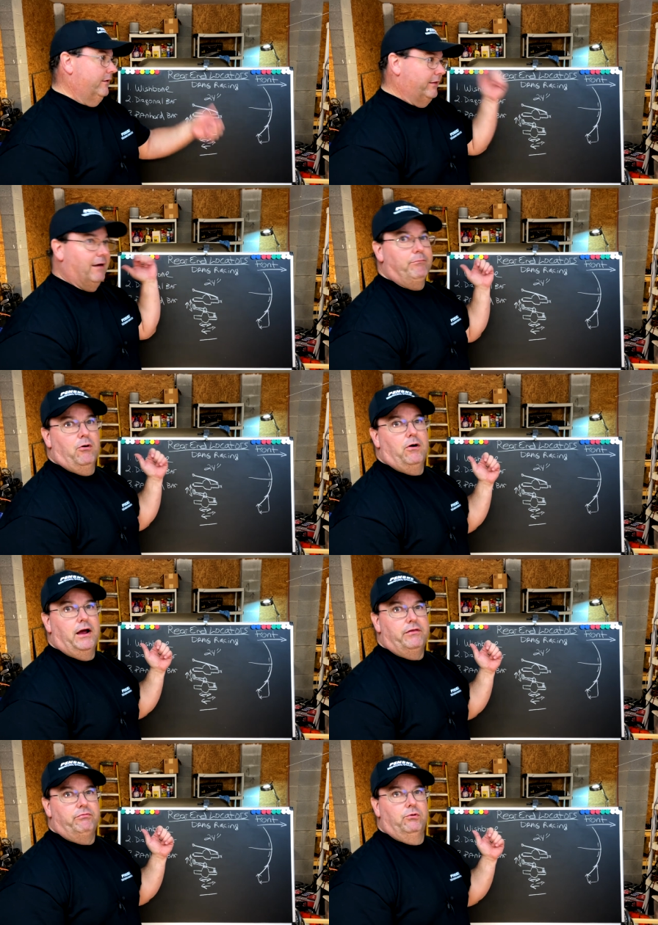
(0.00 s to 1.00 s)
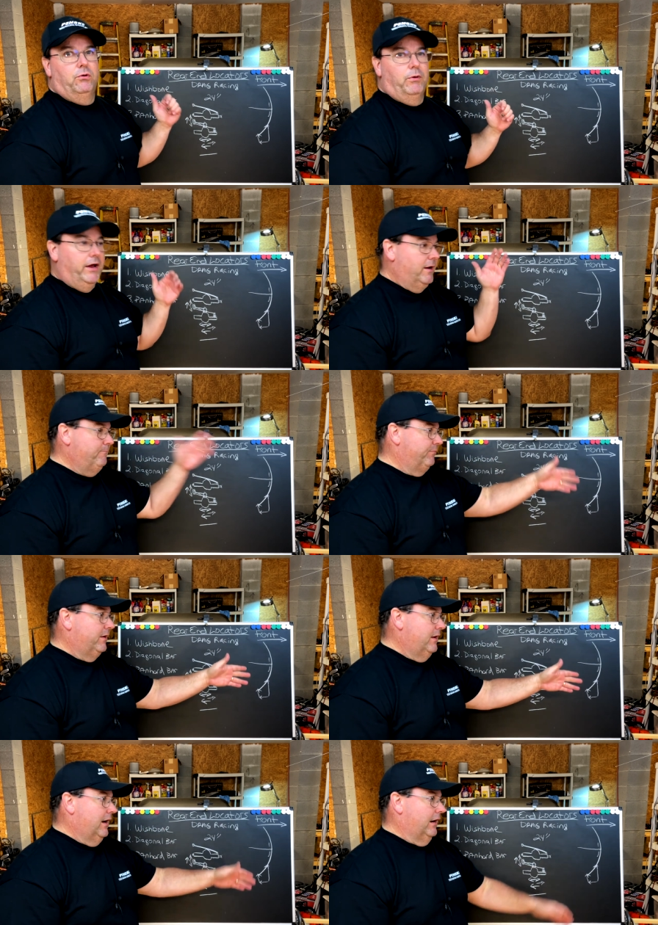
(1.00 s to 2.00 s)
That bar got threw away
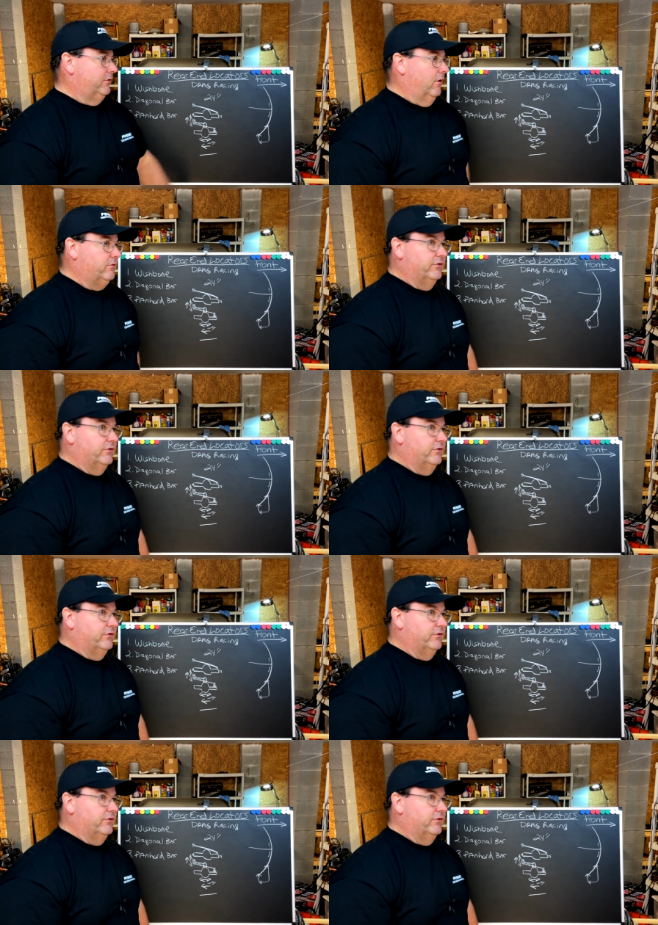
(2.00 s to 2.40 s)
I talked